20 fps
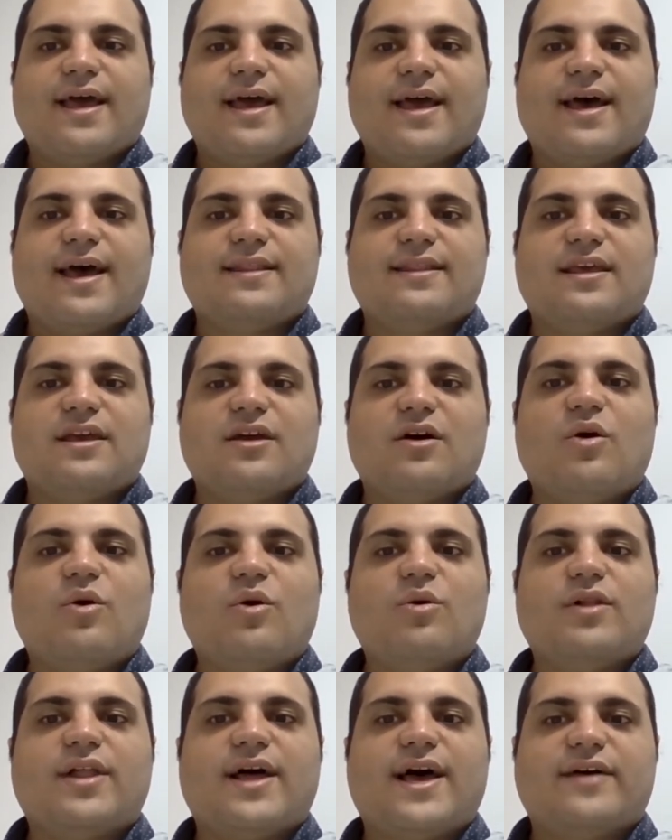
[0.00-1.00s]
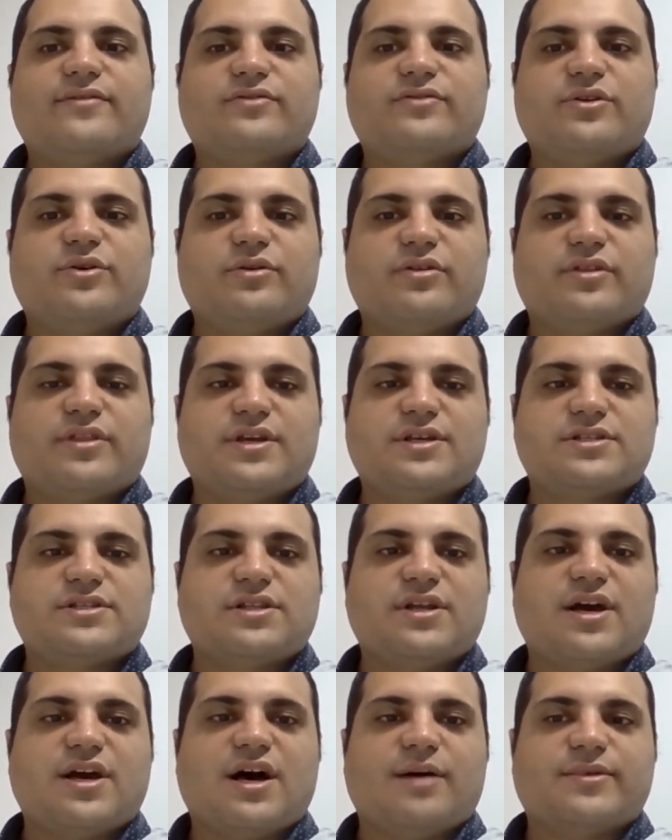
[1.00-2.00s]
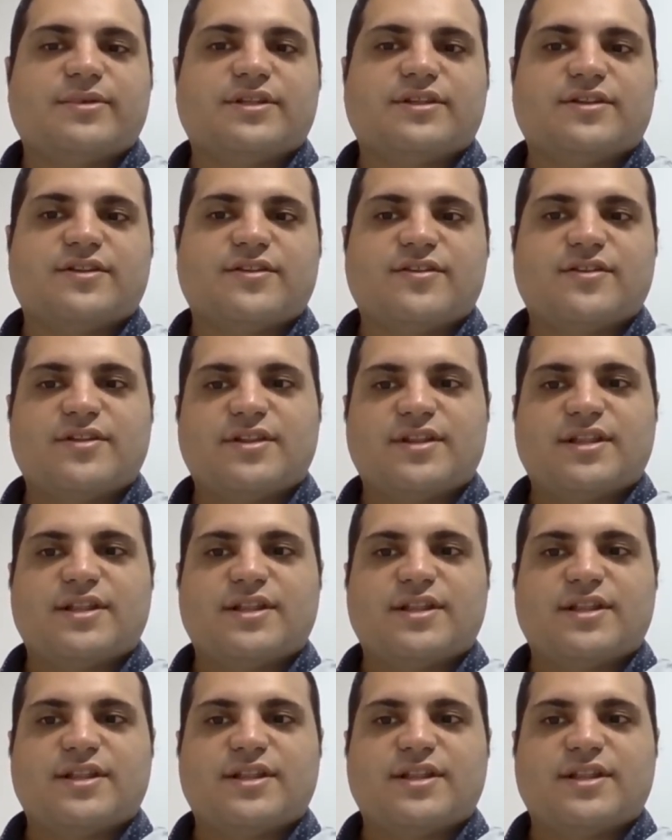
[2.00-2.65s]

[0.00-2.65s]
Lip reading: And they all have two things in common.